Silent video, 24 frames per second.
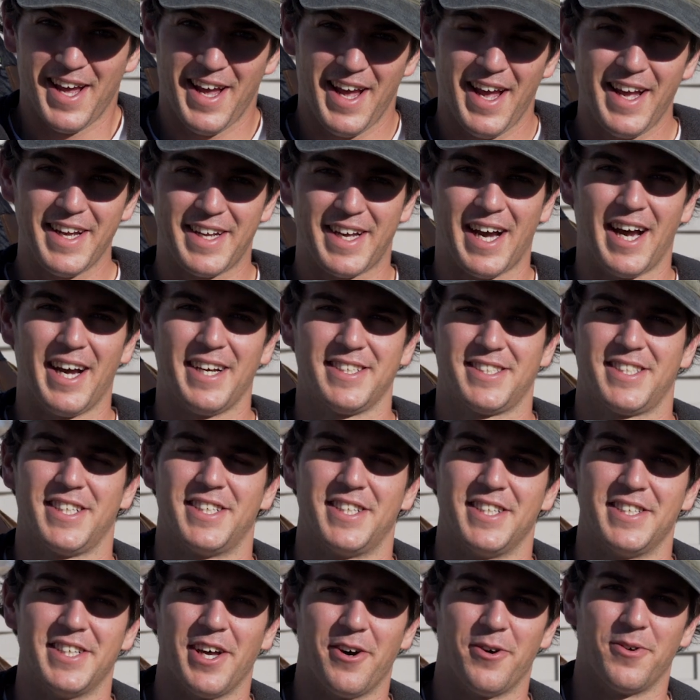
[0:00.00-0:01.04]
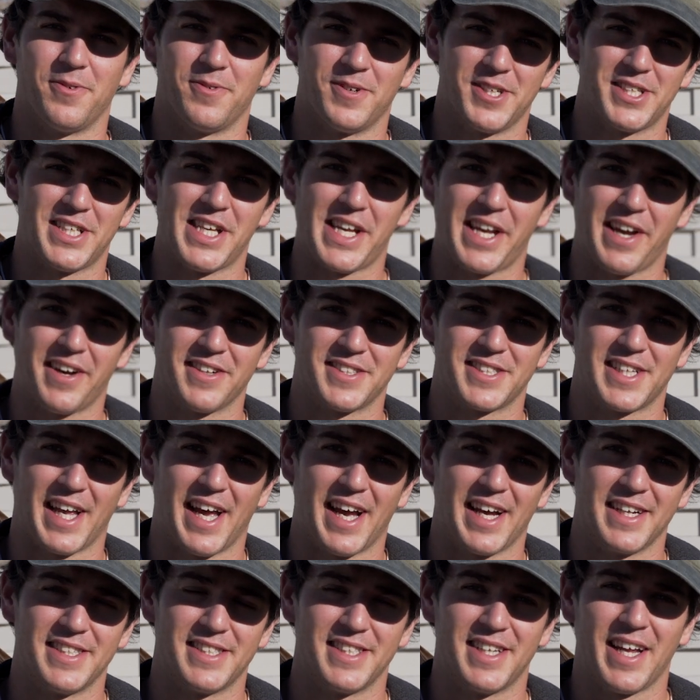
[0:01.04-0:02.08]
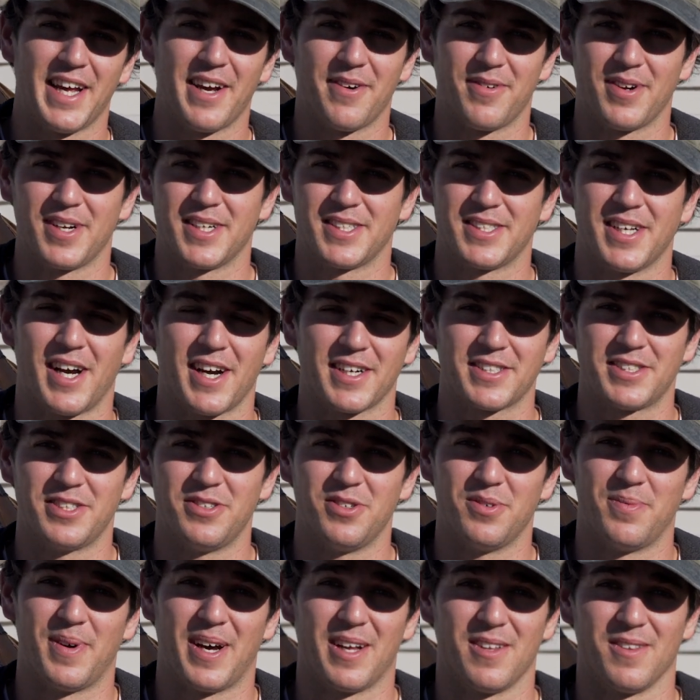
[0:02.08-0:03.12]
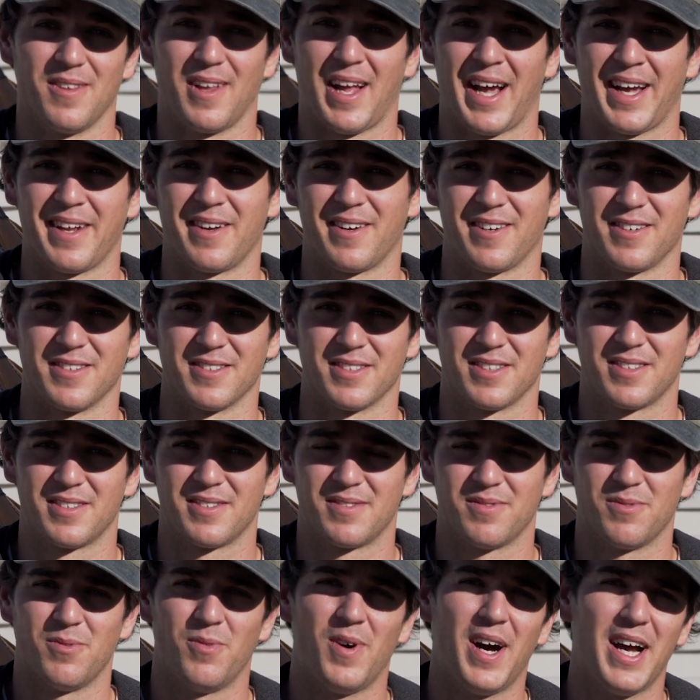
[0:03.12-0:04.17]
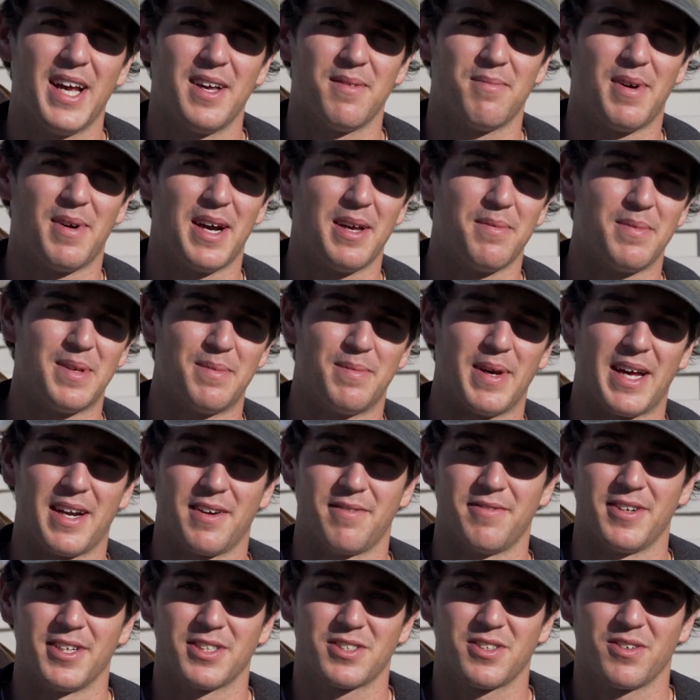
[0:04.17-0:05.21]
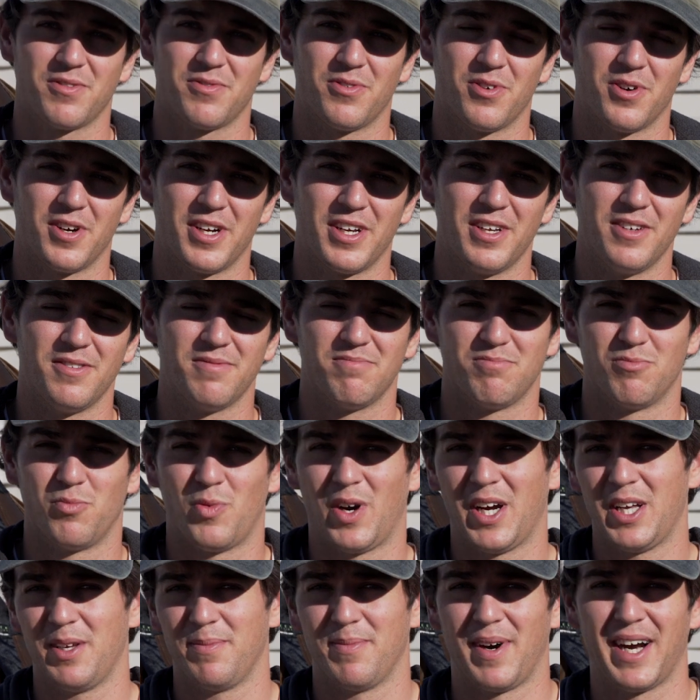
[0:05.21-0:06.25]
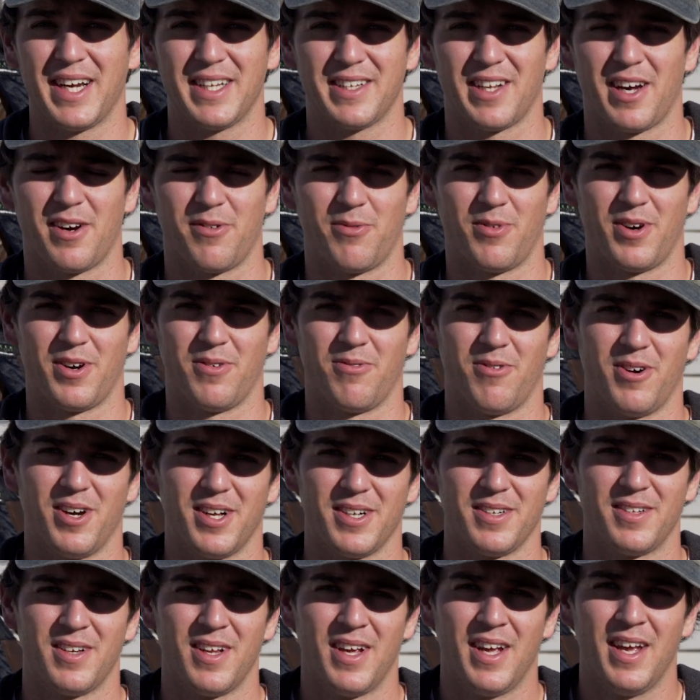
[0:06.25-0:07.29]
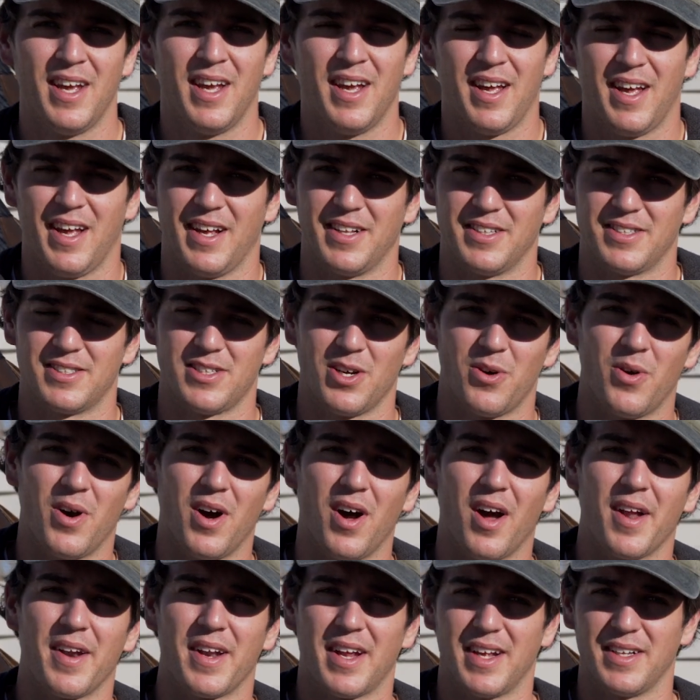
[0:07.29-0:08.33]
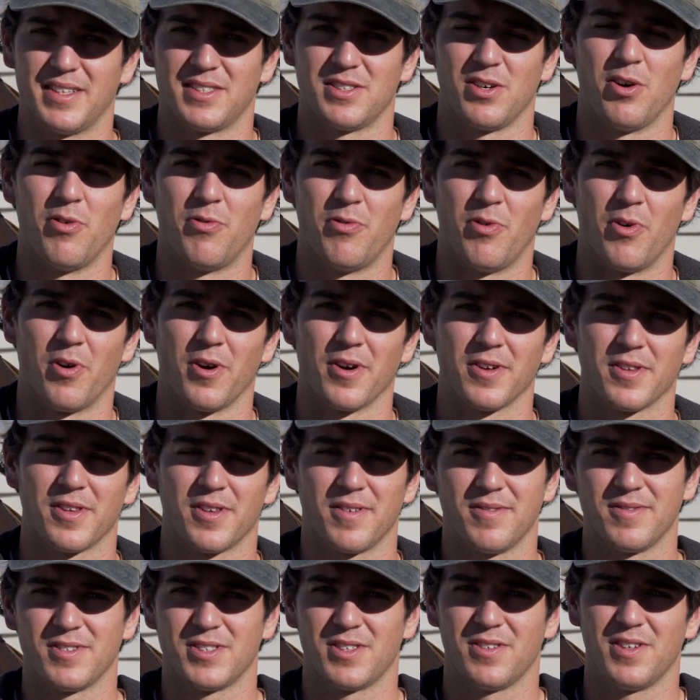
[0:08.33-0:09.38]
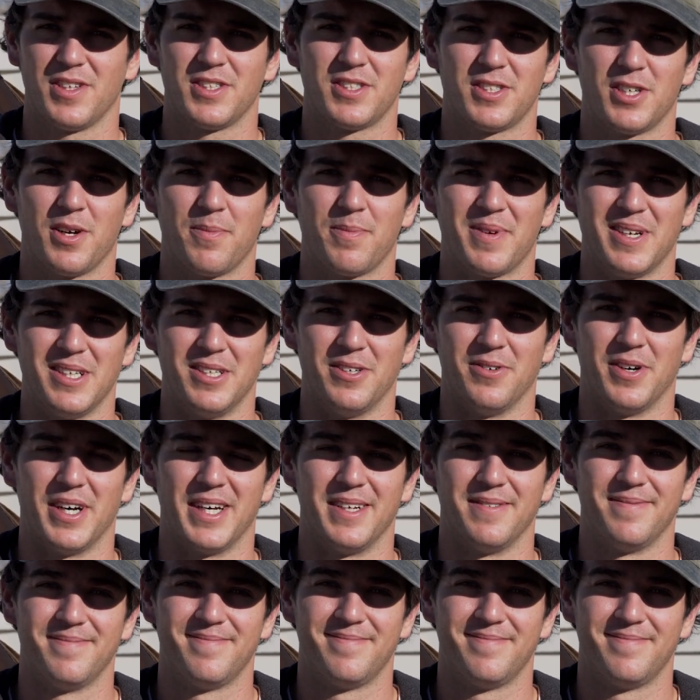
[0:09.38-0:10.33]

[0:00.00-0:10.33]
Hey guys, this is Owen with Seek Outside. Today I want to talk to you about liners, why it might be beneficial for you, why you might not want one, and so on and so forth. So let's jump into it.